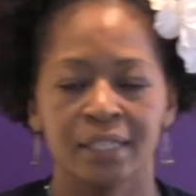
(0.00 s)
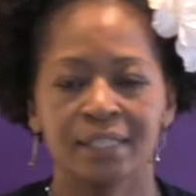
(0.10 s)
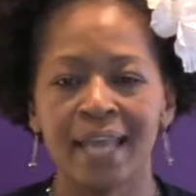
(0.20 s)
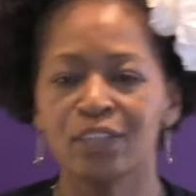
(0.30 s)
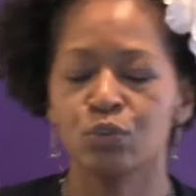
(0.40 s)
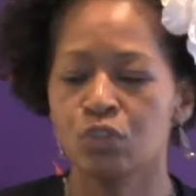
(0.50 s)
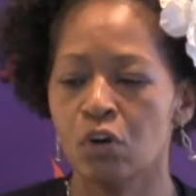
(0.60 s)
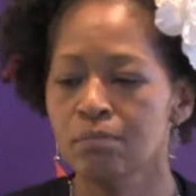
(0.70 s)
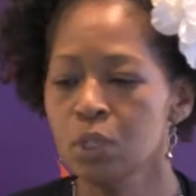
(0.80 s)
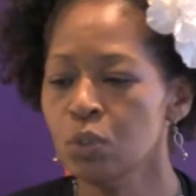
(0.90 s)
Statues
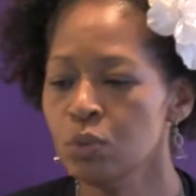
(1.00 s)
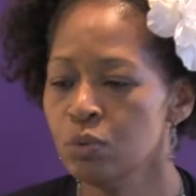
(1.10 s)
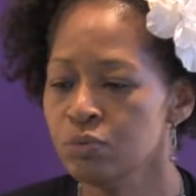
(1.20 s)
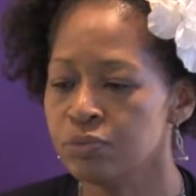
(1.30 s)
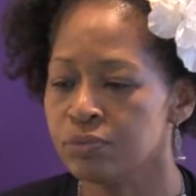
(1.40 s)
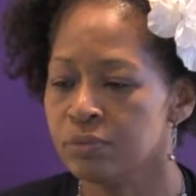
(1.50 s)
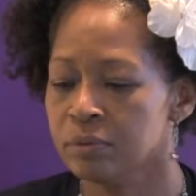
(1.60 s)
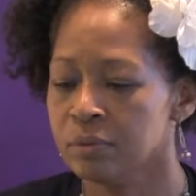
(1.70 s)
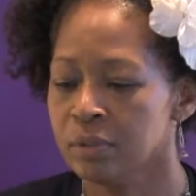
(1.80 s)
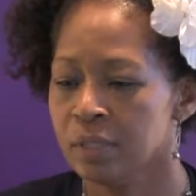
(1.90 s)
don't move.
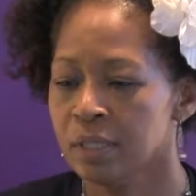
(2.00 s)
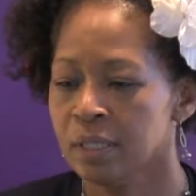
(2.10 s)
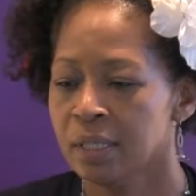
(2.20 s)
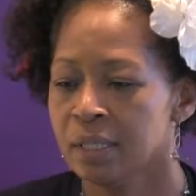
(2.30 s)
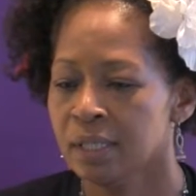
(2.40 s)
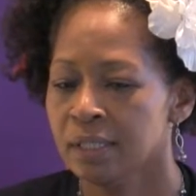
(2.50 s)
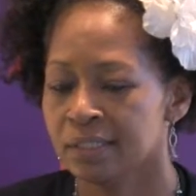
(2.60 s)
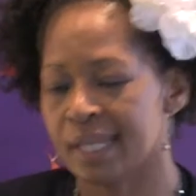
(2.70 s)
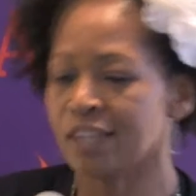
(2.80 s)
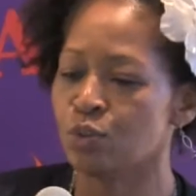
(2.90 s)

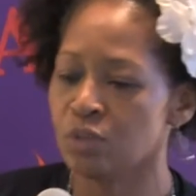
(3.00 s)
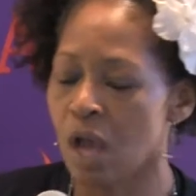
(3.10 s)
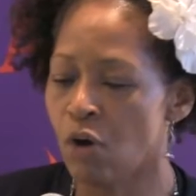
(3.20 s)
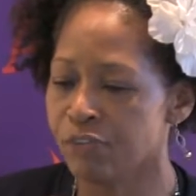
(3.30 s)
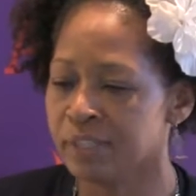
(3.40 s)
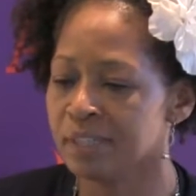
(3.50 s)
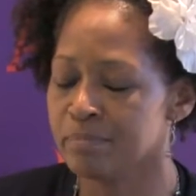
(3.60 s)
Statues often